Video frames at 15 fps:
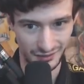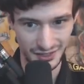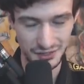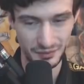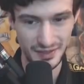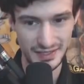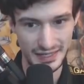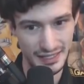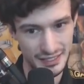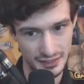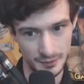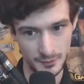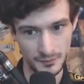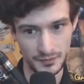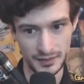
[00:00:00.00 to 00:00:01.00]
This one says,
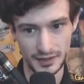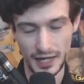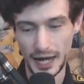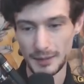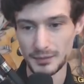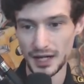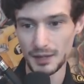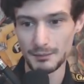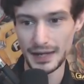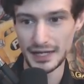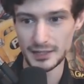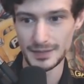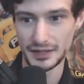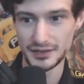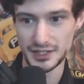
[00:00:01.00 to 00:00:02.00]
I'm not
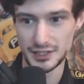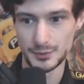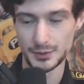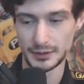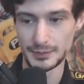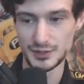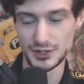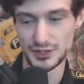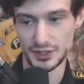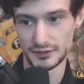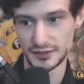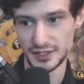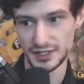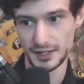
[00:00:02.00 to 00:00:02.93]
mad about the subscription service.